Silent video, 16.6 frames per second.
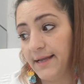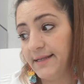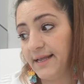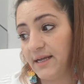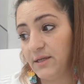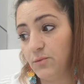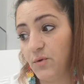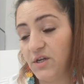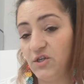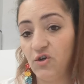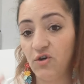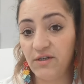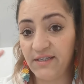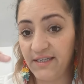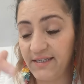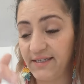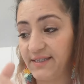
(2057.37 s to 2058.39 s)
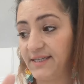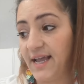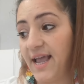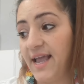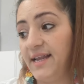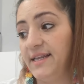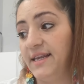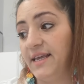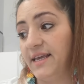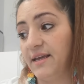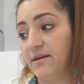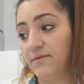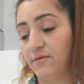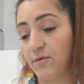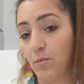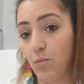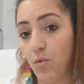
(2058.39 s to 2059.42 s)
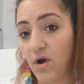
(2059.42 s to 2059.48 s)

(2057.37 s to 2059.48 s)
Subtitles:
that when you're descending from